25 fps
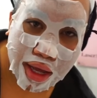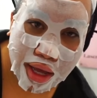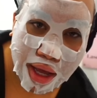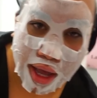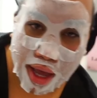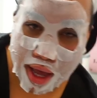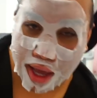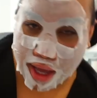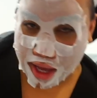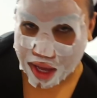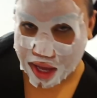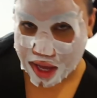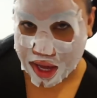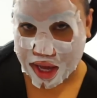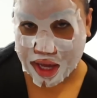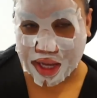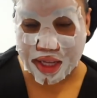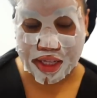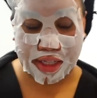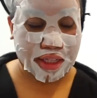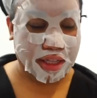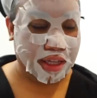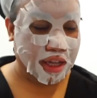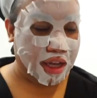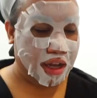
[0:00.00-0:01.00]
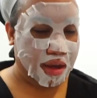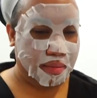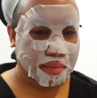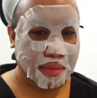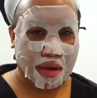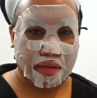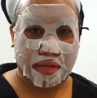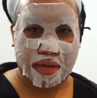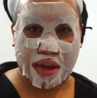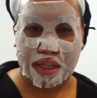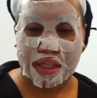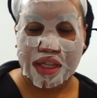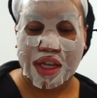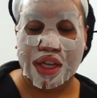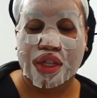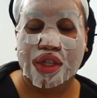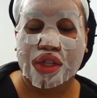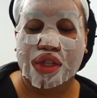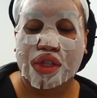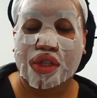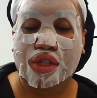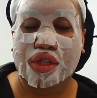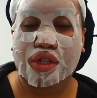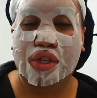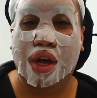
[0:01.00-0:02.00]
Hey guys, my face is
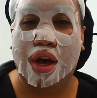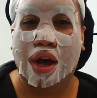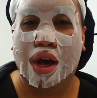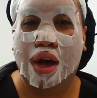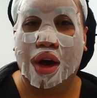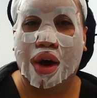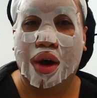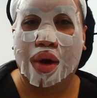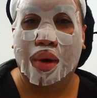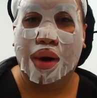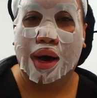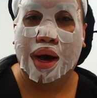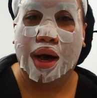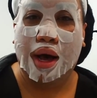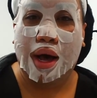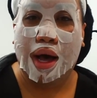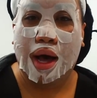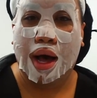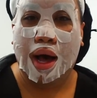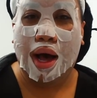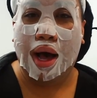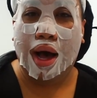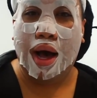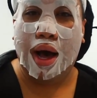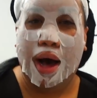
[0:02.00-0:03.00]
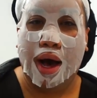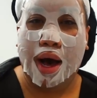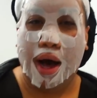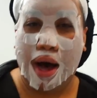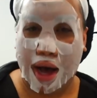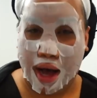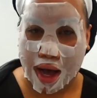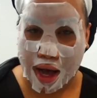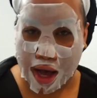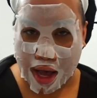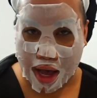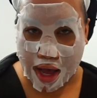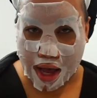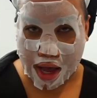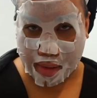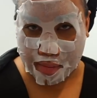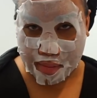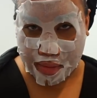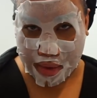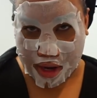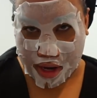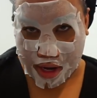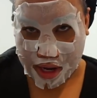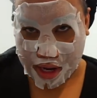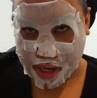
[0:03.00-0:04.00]
so
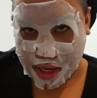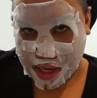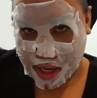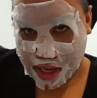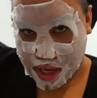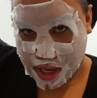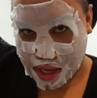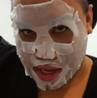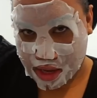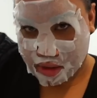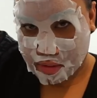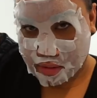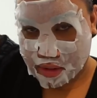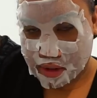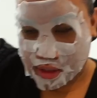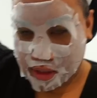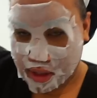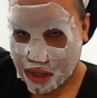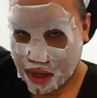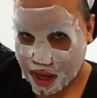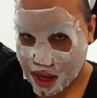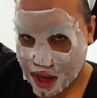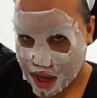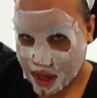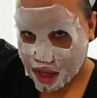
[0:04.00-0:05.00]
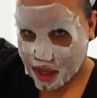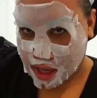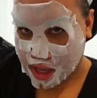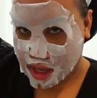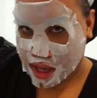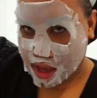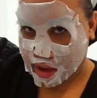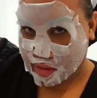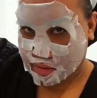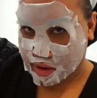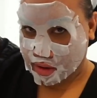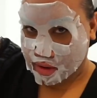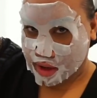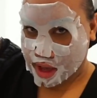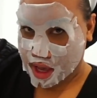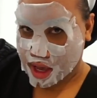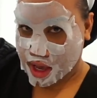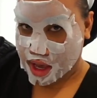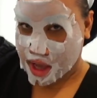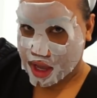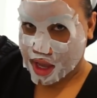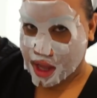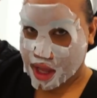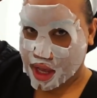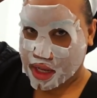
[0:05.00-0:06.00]
hot, but Nikki was like, your
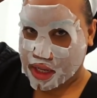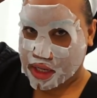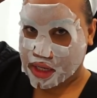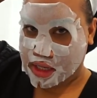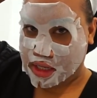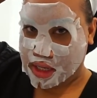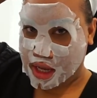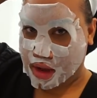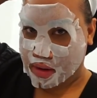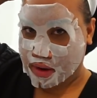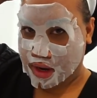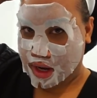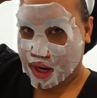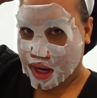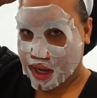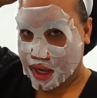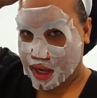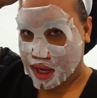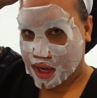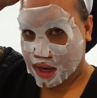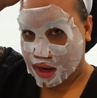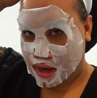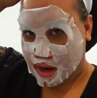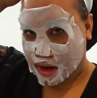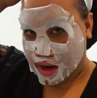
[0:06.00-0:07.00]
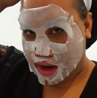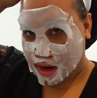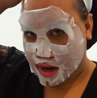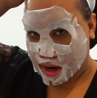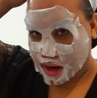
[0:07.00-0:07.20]
forehead is so clear.